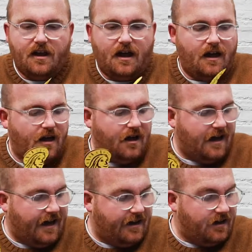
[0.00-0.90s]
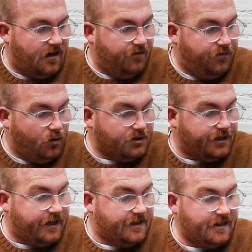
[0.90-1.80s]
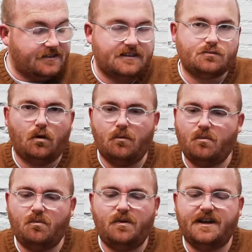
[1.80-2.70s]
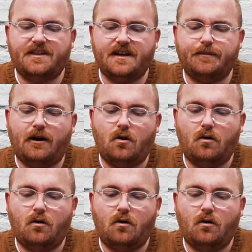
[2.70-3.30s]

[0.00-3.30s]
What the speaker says: and unfortunately this is what we think about,